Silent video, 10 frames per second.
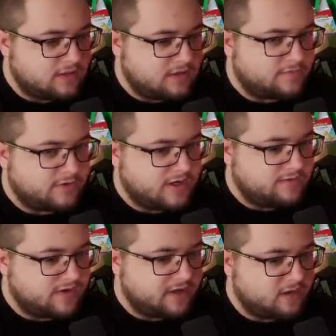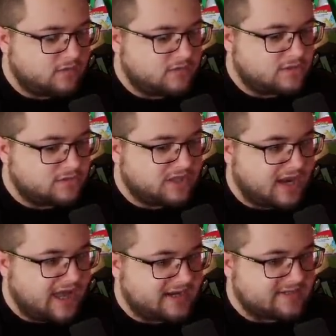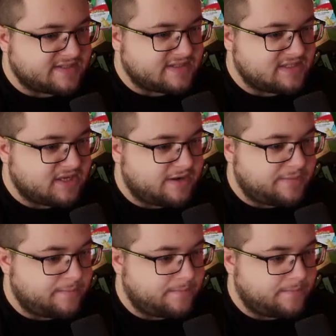I've gotta have, like, dude, the lag is insane.